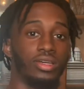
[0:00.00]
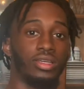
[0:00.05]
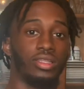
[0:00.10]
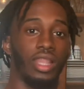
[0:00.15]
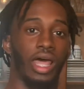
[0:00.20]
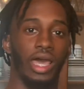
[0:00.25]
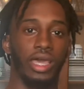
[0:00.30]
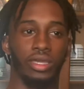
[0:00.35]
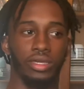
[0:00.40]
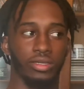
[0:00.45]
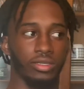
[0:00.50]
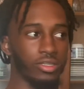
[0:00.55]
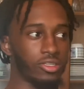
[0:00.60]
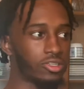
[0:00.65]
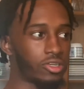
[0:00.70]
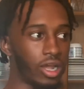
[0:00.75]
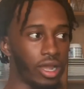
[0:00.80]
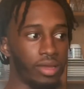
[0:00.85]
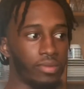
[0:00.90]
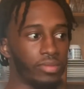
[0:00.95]
like
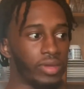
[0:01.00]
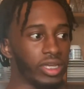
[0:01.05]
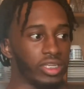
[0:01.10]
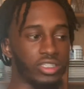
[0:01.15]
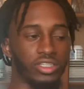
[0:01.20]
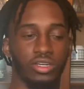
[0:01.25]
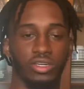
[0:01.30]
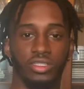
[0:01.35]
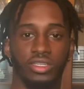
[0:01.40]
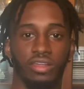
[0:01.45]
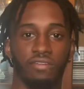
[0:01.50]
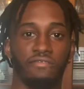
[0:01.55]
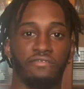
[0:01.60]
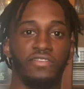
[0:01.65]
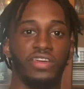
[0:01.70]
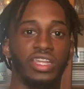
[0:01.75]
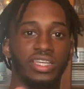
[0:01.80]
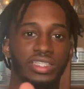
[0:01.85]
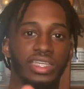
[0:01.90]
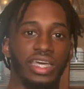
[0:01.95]
try and make sure it's gonna
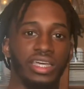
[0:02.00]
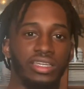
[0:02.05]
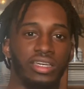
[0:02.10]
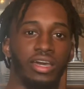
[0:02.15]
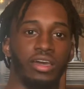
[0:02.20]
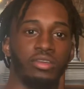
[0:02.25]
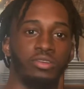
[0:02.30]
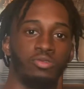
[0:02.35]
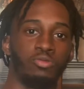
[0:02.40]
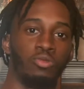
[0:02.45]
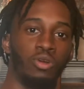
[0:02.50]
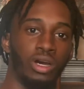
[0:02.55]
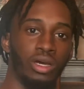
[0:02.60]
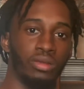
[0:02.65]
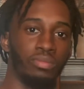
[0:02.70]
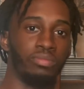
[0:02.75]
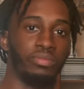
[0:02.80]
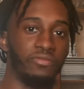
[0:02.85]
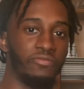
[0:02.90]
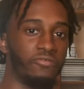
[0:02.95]
fit exactly how you
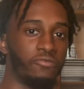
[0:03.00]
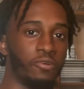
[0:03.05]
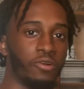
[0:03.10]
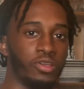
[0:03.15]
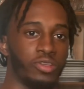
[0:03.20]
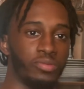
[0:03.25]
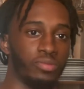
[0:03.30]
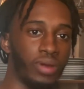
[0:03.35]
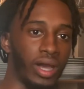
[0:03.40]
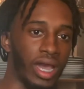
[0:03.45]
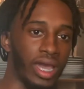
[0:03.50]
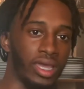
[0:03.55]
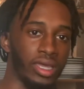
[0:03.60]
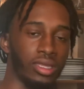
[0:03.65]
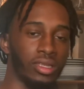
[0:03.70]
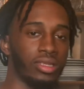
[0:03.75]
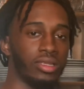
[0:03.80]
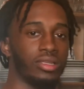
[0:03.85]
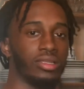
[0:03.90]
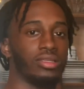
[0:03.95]
want before you buy
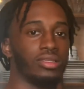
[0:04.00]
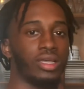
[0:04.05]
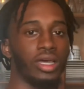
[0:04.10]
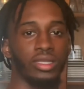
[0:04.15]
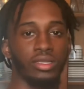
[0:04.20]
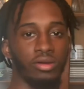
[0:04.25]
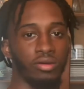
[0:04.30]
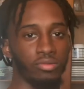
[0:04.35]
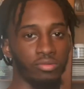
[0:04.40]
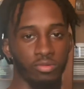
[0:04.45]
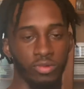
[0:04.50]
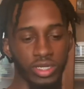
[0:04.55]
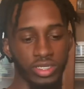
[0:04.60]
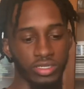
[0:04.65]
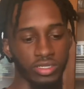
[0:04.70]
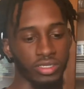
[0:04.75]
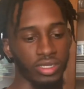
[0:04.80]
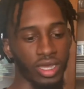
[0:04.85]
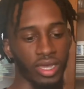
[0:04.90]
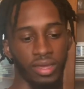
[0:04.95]
it. Like don't waste
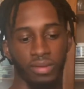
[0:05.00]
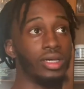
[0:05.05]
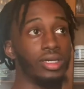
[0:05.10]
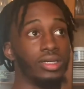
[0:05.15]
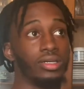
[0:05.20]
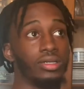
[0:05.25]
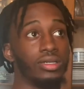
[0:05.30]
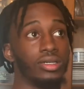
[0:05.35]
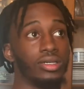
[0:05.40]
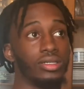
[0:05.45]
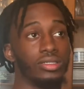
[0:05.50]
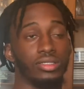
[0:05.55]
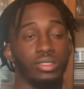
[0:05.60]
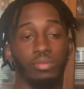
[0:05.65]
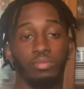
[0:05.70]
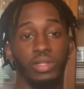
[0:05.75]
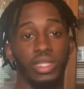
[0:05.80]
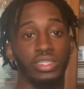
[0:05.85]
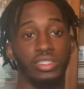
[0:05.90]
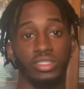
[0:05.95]
your time. Some
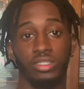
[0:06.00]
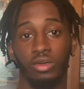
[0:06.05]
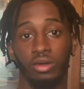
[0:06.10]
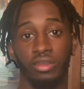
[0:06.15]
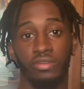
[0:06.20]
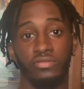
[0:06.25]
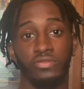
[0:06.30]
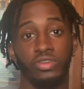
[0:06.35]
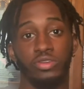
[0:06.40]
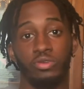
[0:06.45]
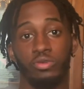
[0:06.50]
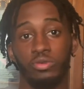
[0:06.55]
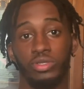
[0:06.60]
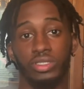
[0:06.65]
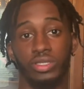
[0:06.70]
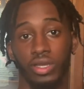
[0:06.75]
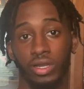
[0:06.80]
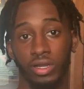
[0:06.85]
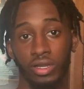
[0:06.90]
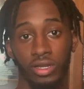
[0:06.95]
places don't even do
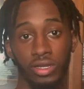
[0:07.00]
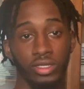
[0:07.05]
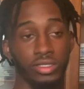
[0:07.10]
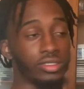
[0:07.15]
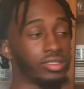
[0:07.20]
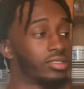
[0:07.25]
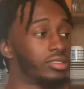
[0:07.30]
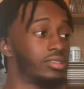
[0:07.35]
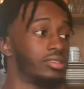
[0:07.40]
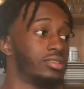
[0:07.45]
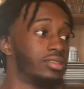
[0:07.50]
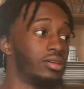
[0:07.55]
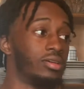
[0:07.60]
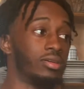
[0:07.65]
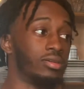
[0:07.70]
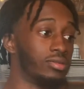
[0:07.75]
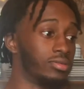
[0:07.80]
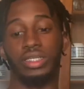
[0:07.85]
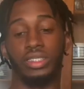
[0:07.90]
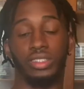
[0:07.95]
returns,
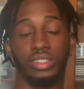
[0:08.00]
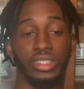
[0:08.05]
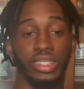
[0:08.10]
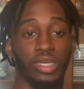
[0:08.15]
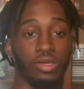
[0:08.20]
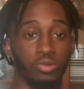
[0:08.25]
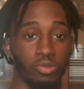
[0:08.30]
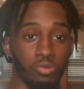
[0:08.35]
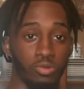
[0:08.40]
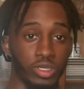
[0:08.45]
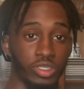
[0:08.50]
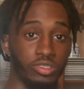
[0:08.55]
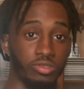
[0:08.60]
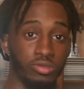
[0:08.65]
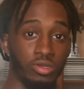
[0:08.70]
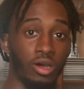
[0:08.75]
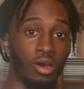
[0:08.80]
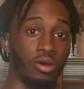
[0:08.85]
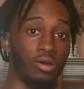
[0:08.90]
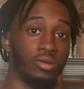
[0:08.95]
so stick with what you
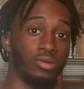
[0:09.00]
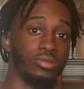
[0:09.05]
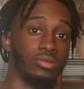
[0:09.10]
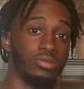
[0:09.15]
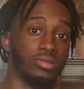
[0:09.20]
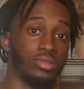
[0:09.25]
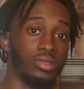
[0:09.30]
know.